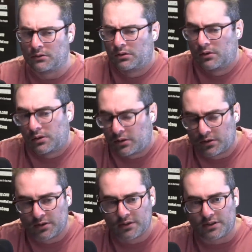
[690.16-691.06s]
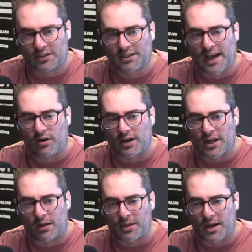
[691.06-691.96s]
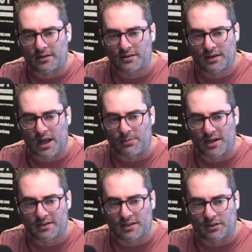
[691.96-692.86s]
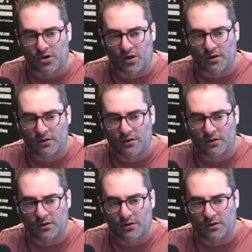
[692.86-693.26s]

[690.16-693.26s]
oh this scary communist communistic talk.